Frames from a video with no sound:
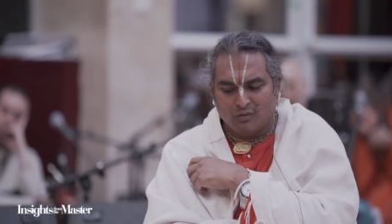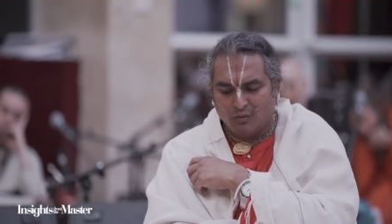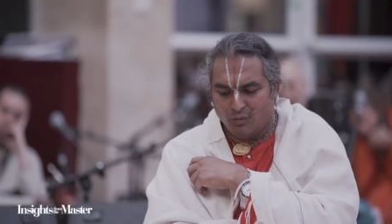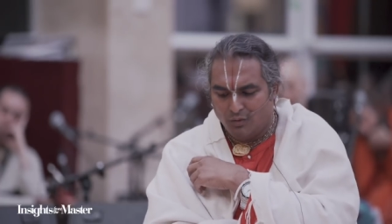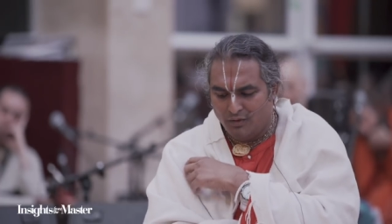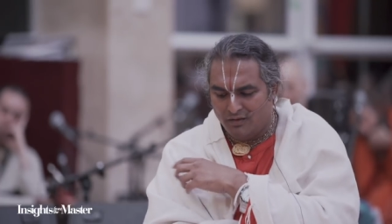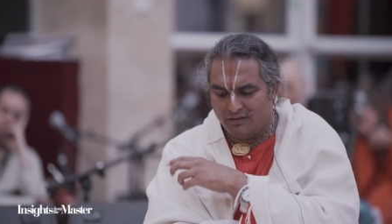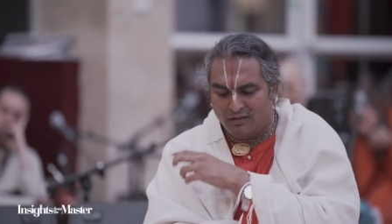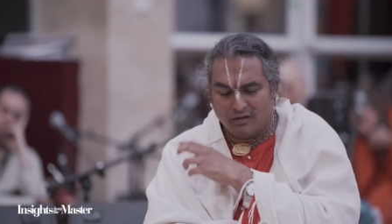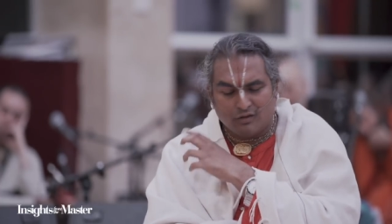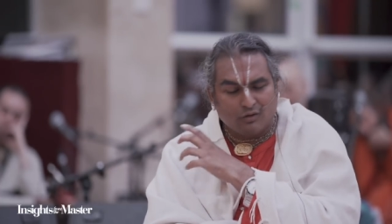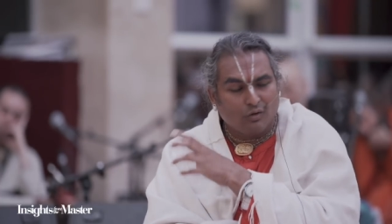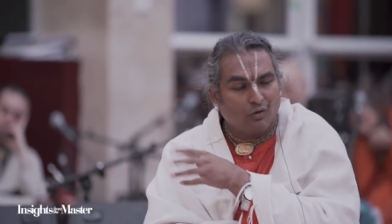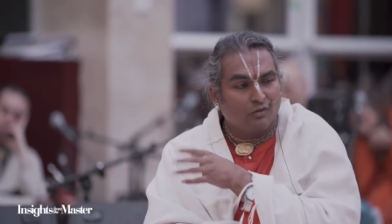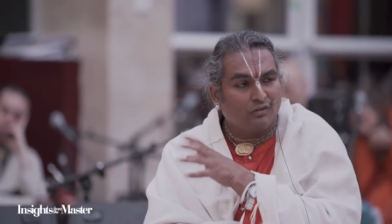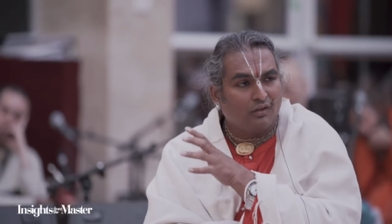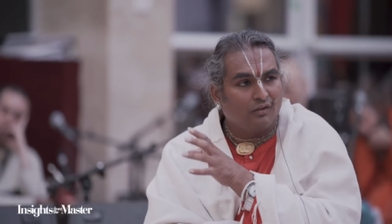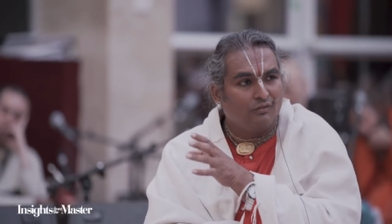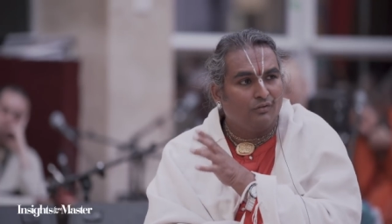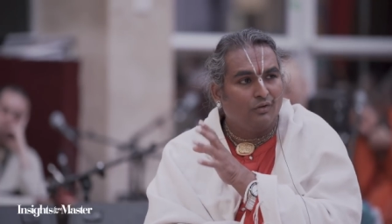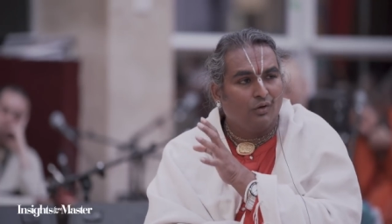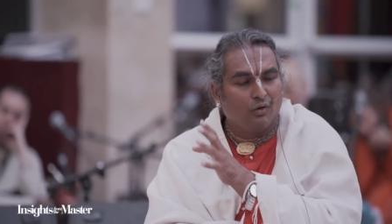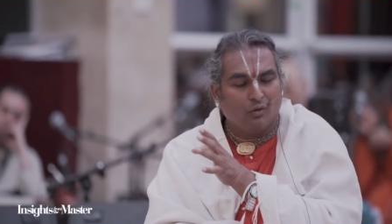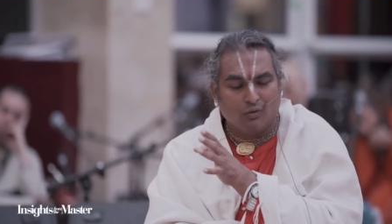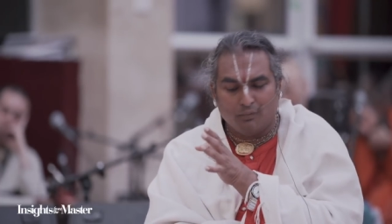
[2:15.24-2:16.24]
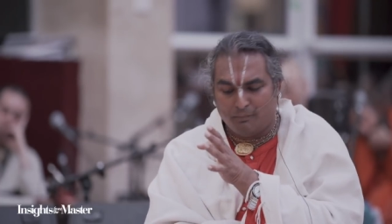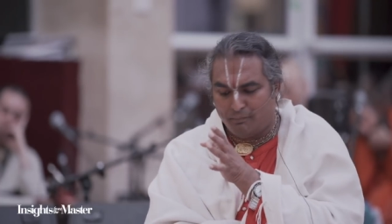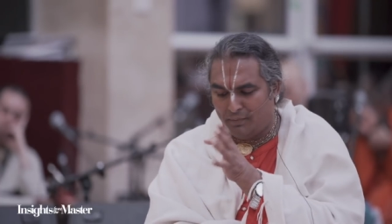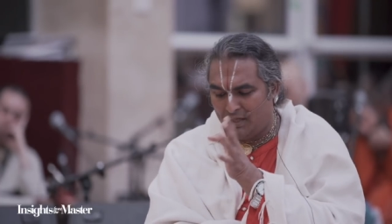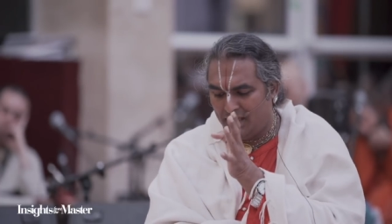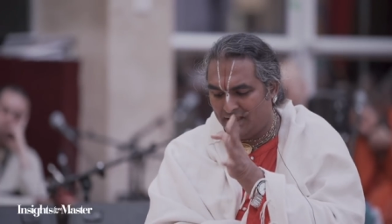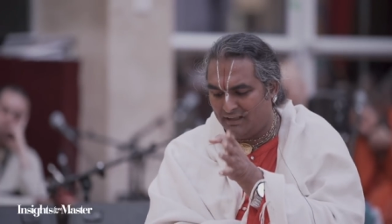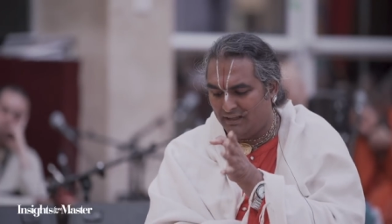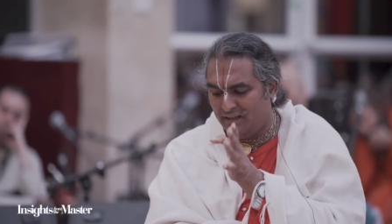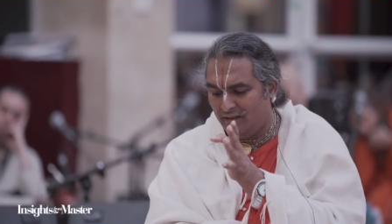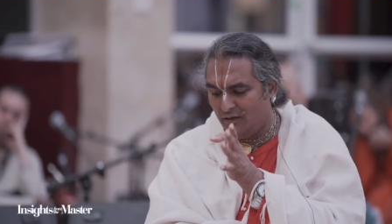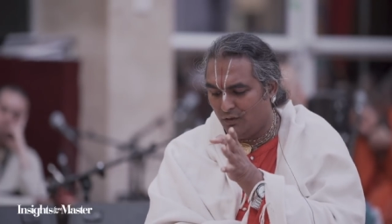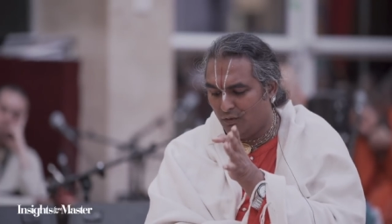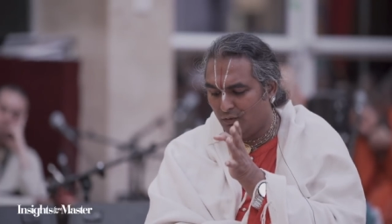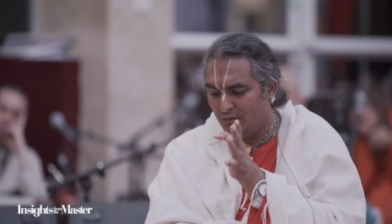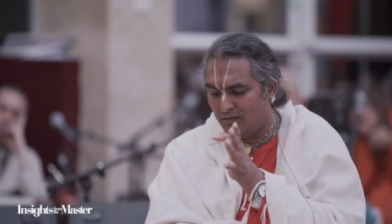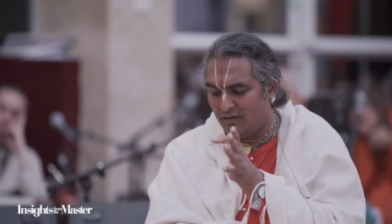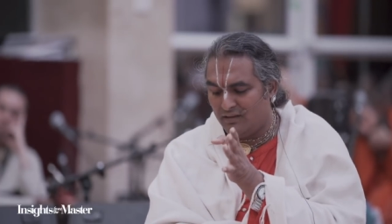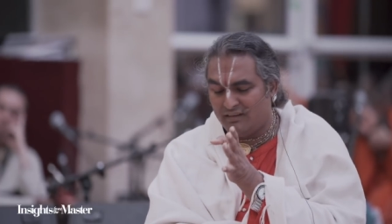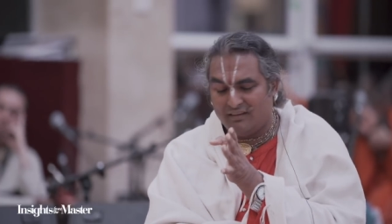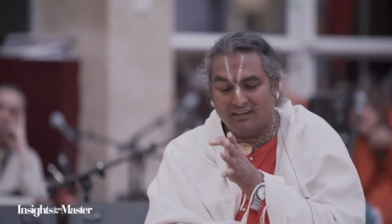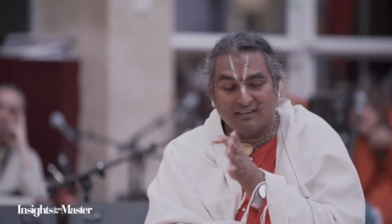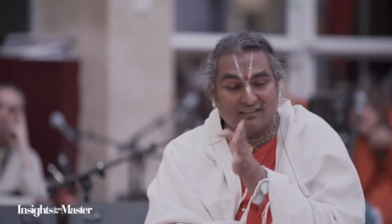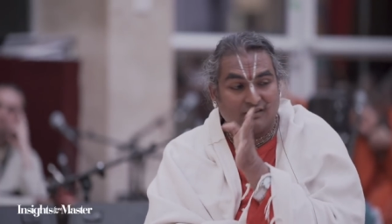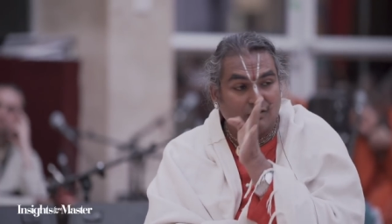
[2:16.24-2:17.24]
Who is the cause of your pity, all this?